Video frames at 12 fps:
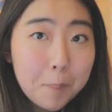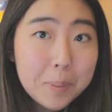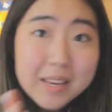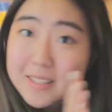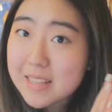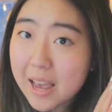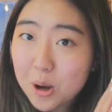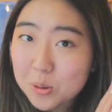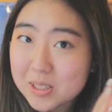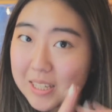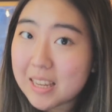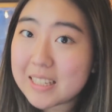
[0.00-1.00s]
peace
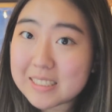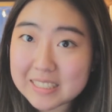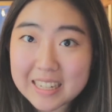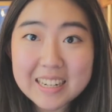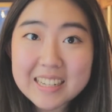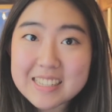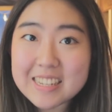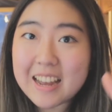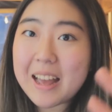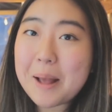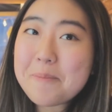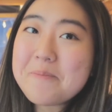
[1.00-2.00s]
out. See you next
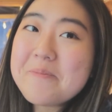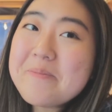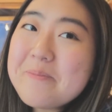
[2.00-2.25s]
time.